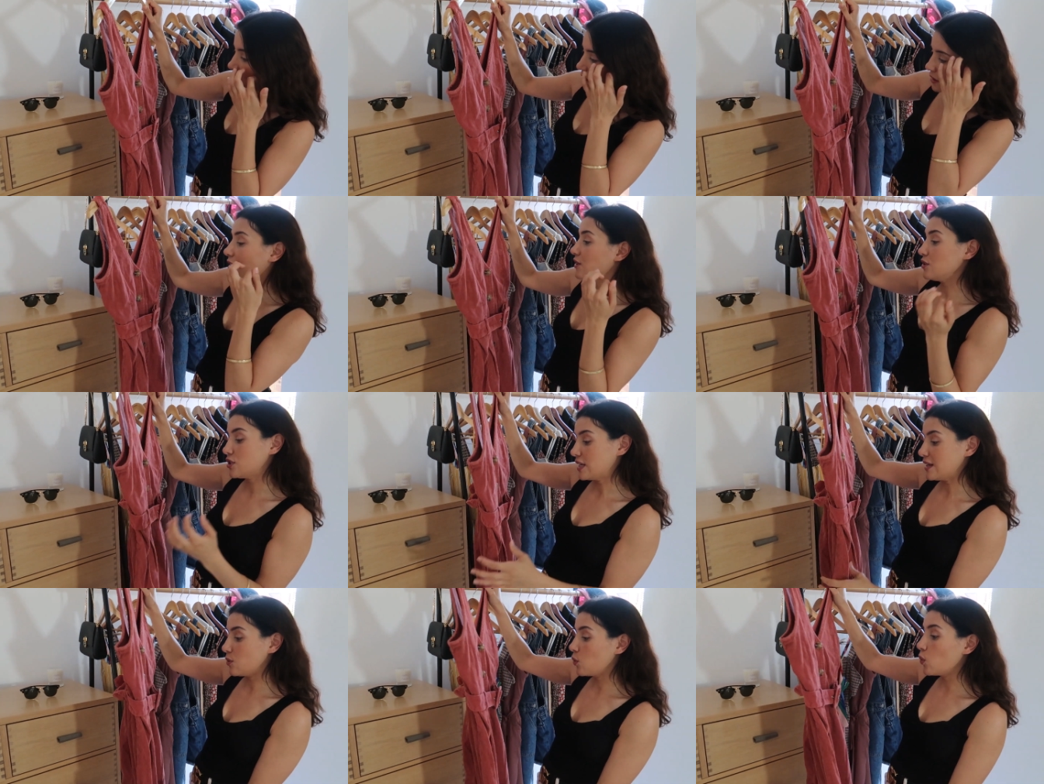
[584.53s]
Yeah, I
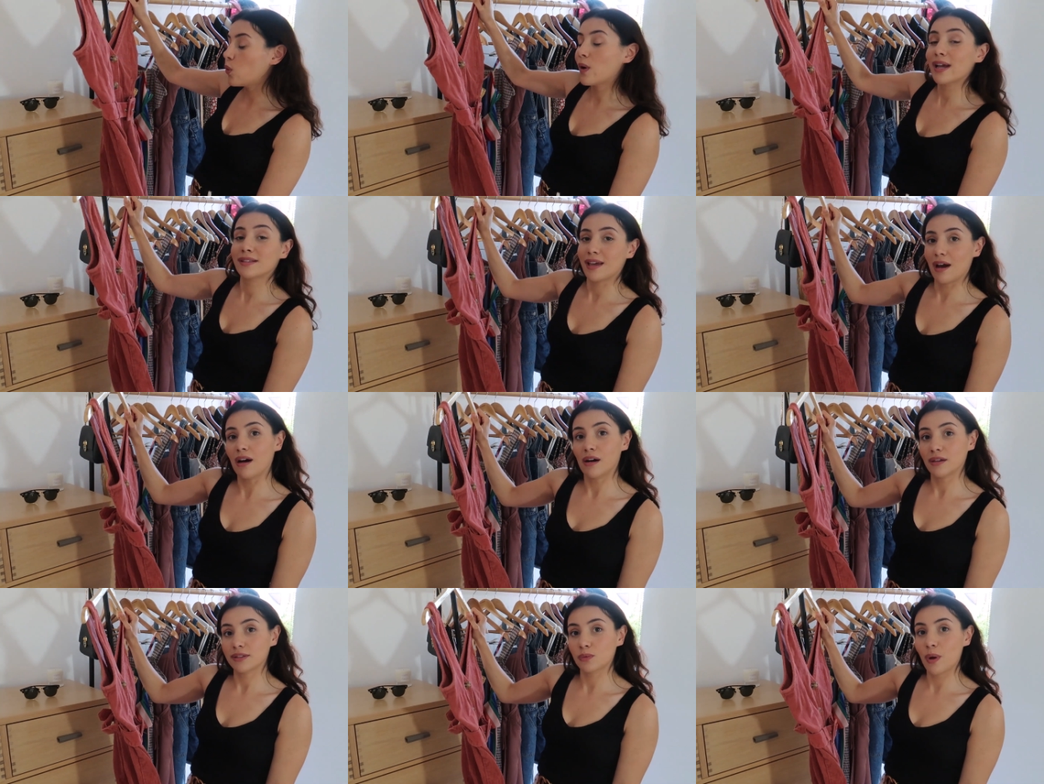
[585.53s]
usually always get
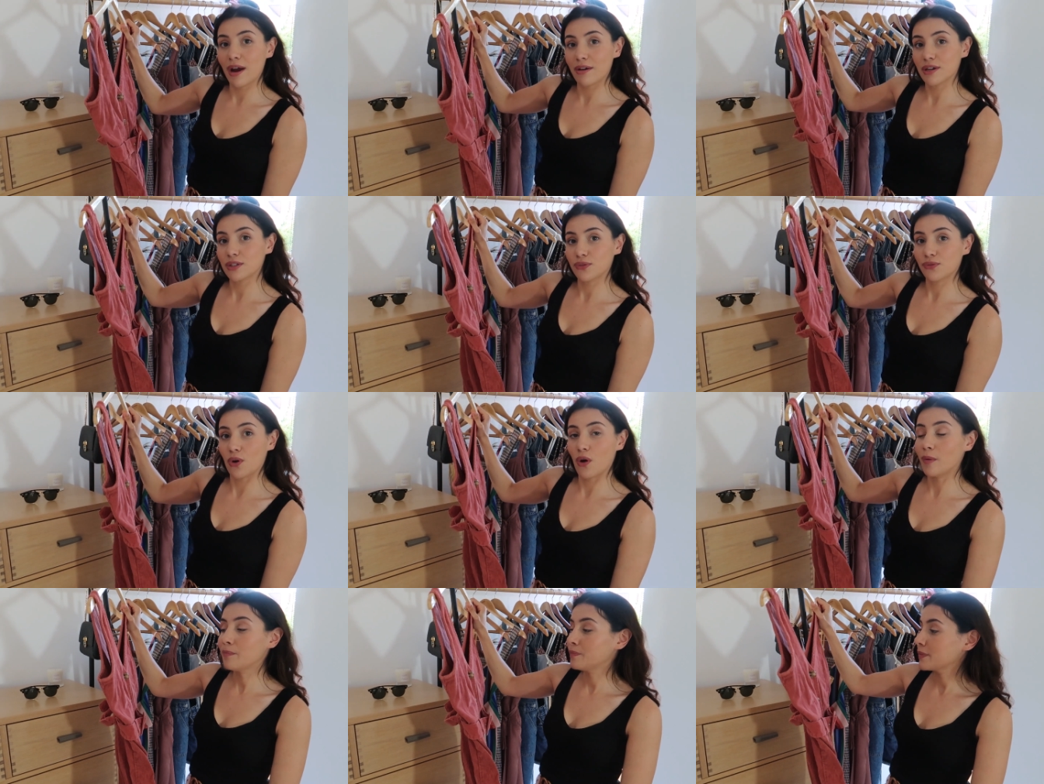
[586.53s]
asked where it's
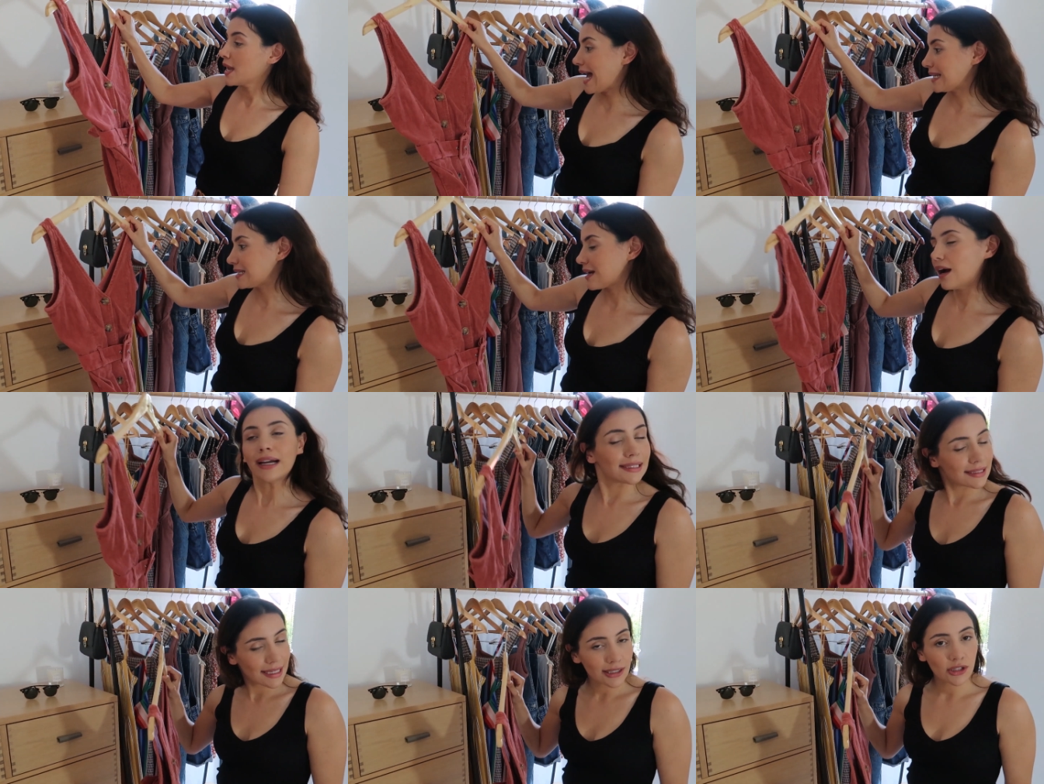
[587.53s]
from, and I
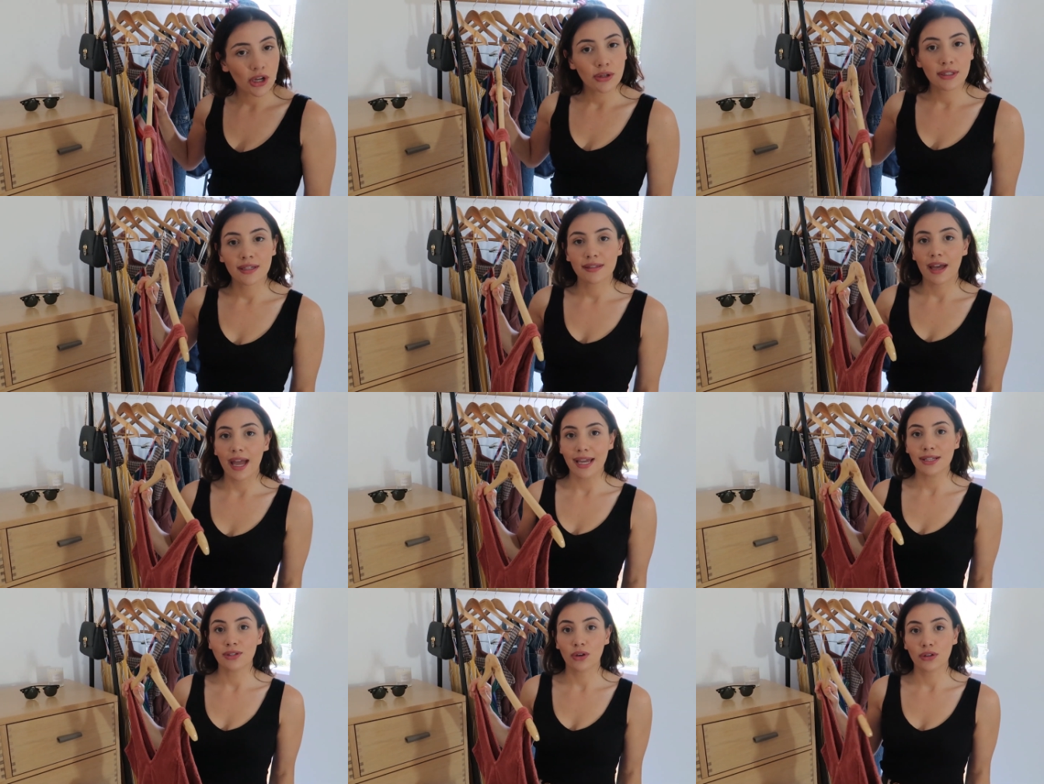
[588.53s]
did notice that
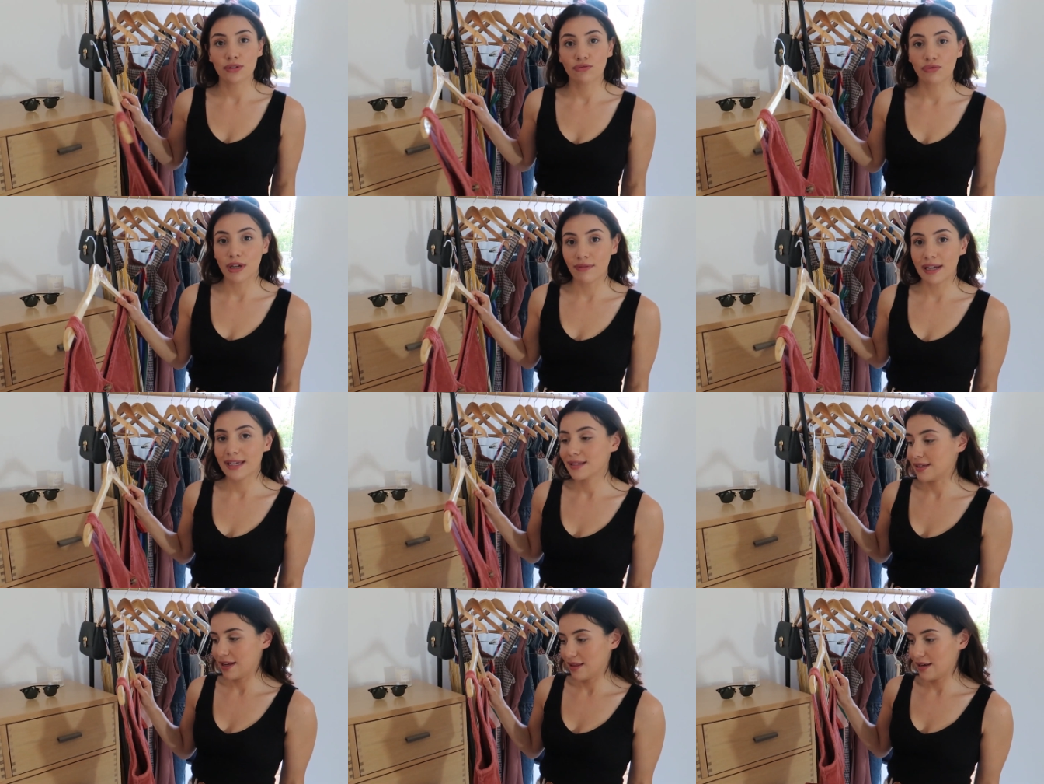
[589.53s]
ASOS
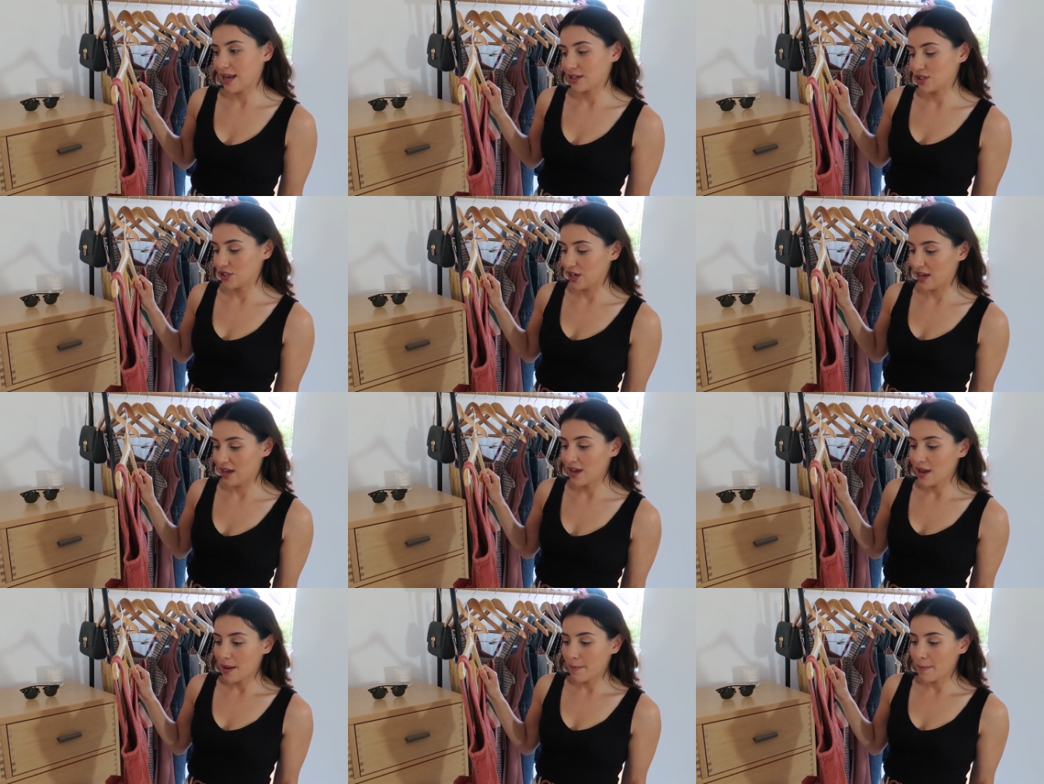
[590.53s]
re-released it the next year